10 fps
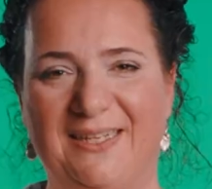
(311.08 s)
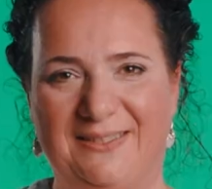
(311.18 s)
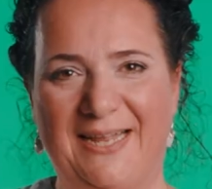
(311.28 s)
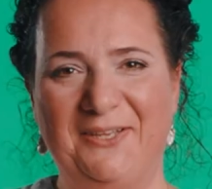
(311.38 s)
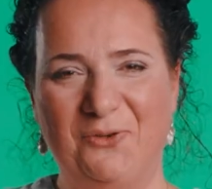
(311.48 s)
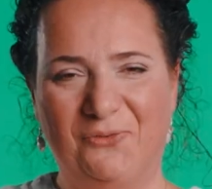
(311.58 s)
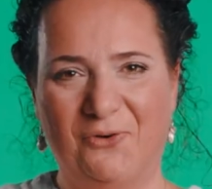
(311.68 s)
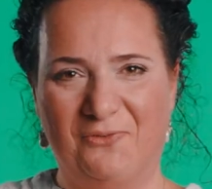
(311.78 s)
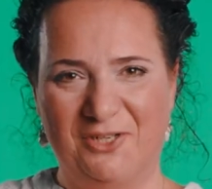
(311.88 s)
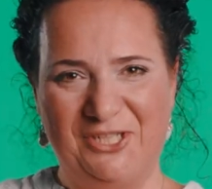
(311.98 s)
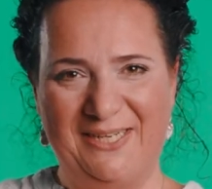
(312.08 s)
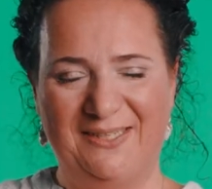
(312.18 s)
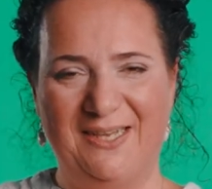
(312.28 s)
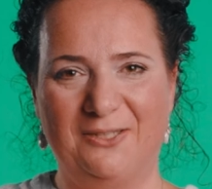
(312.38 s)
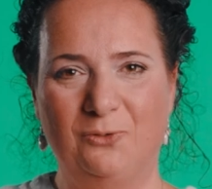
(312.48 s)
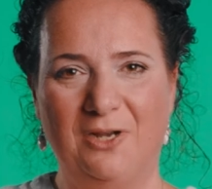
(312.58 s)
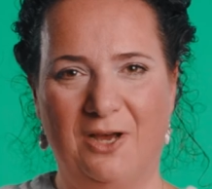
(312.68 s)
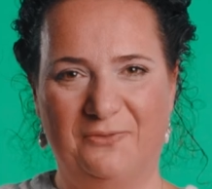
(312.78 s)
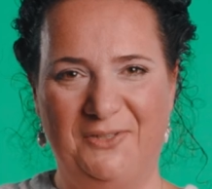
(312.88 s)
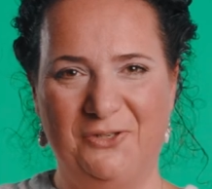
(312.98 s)
Thank you for watching and good
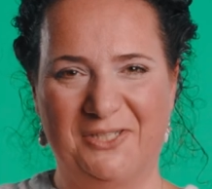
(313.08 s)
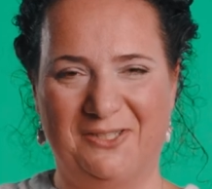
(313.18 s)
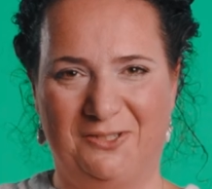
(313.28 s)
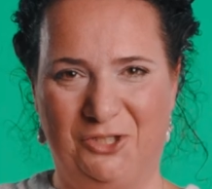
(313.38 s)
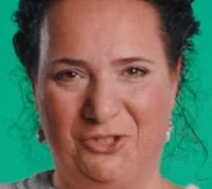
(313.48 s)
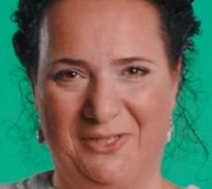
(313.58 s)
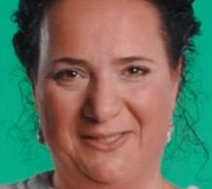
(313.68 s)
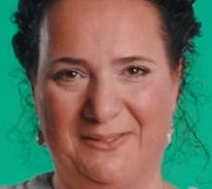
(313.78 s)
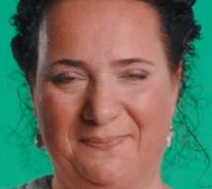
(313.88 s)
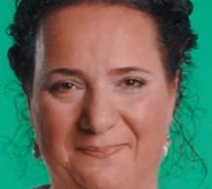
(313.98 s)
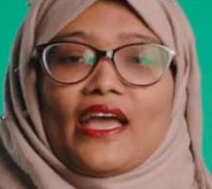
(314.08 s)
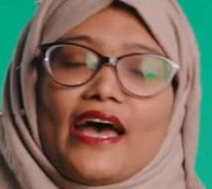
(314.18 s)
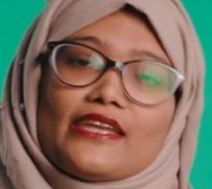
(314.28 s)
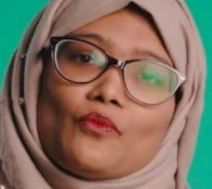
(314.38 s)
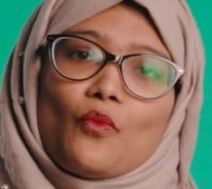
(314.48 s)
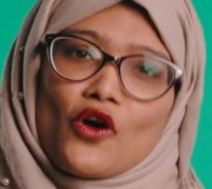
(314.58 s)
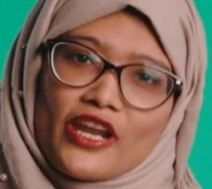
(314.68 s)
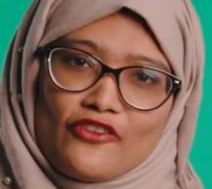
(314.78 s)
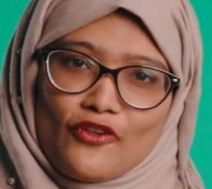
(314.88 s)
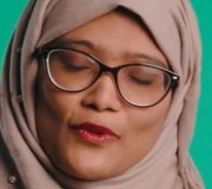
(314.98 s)
luck with your study choice and more
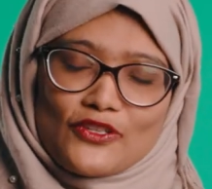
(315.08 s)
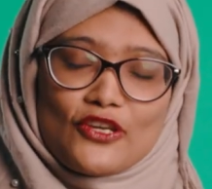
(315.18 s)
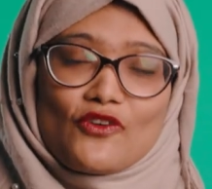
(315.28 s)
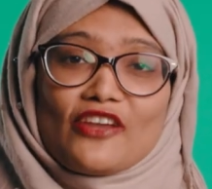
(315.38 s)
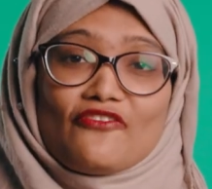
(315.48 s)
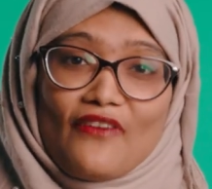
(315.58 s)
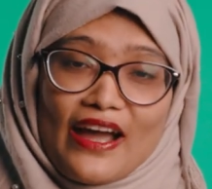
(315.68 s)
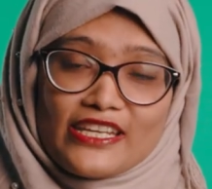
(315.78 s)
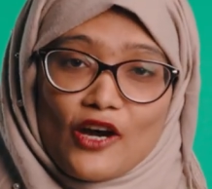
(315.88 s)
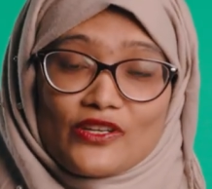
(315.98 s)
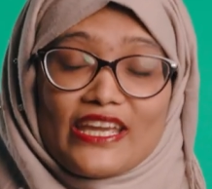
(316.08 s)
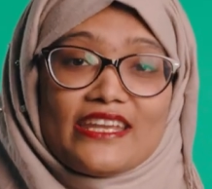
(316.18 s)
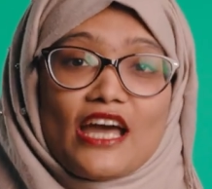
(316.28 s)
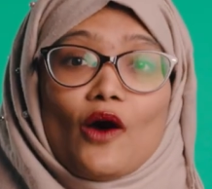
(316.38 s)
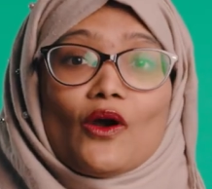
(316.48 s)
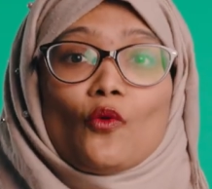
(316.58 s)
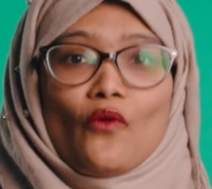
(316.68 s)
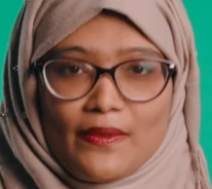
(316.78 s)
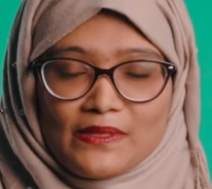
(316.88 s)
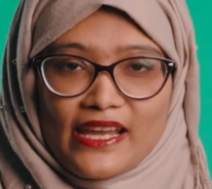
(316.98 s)
information you can find out in our
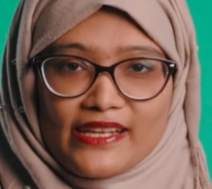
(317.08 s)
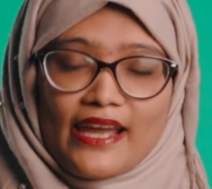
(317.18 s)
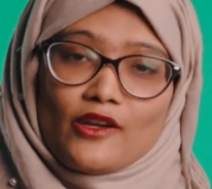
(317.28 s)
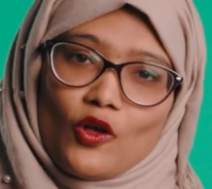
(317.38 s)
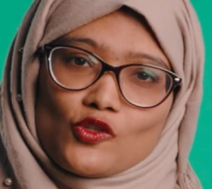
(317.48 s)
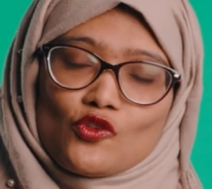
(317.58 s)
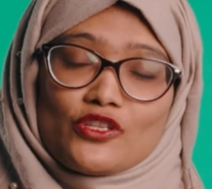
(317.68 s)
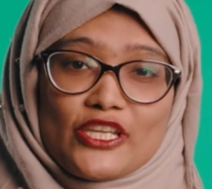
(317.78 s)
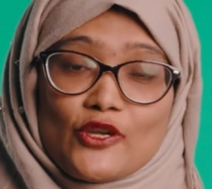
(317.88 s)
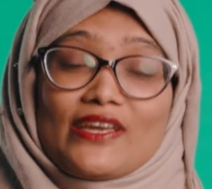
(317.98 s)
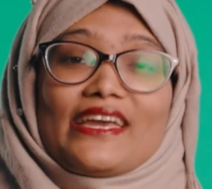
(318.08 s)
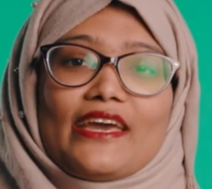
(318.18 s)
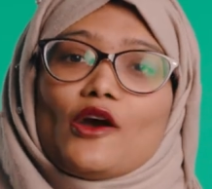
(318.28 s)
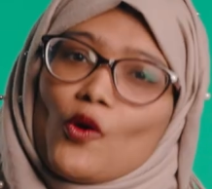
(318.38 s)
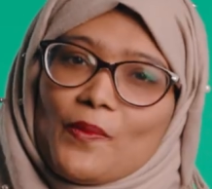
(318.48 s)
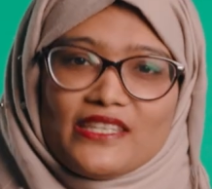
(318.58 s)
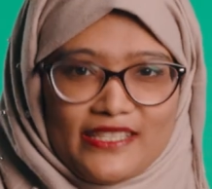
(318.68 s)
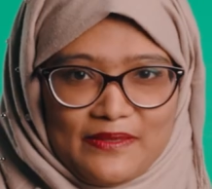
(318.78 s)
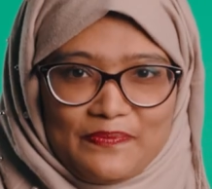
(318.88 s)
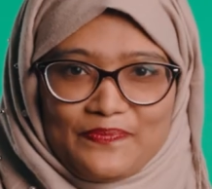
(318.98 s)
website and also during a open
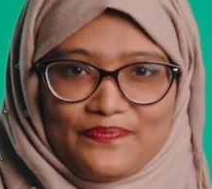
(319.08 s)
day.